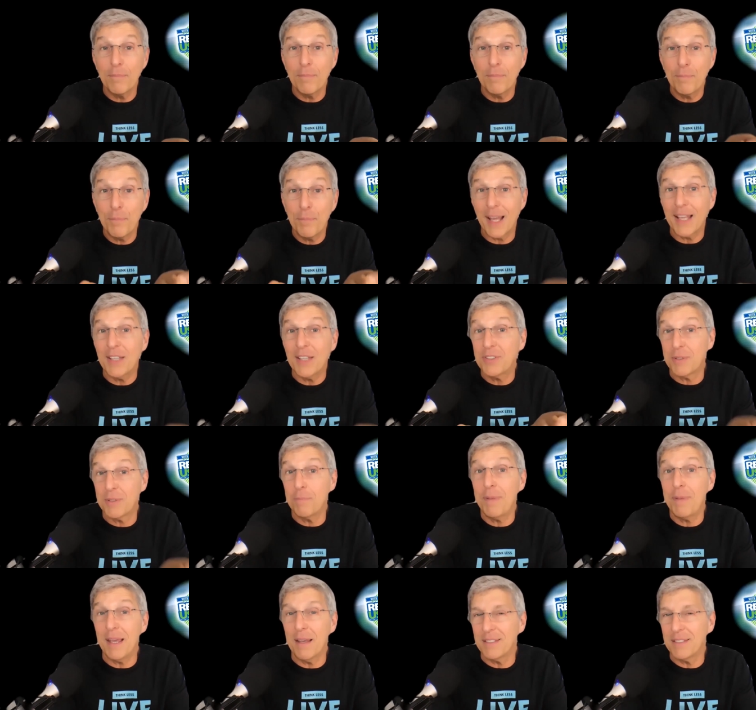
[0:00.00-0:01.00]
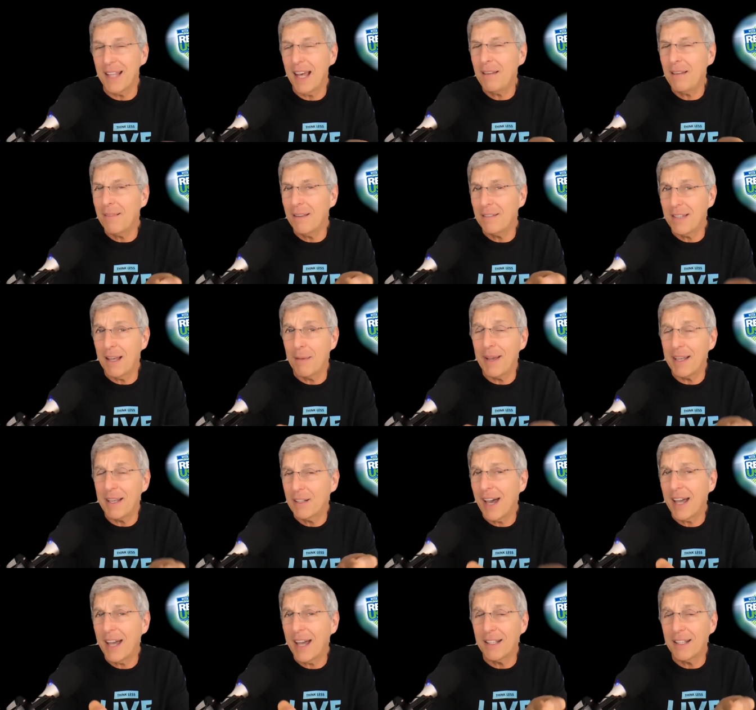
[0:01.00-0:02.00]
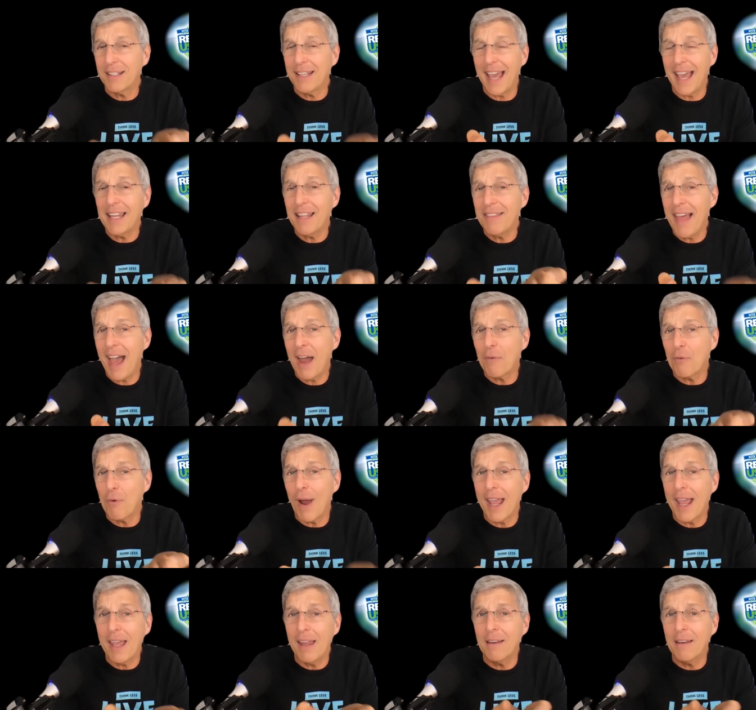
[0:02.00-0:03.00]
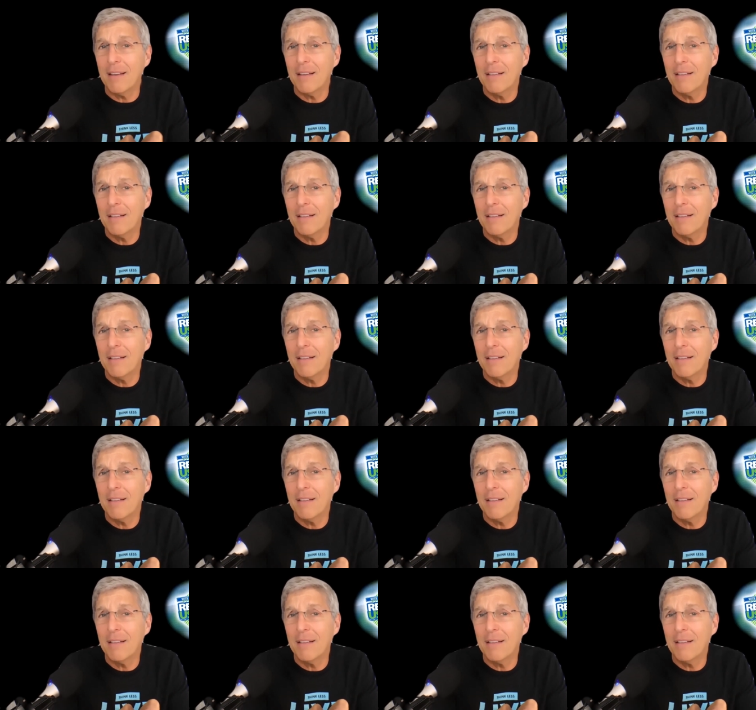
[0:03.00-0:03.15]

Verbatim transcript: place to be. Is that, is, am I kind of getting that right?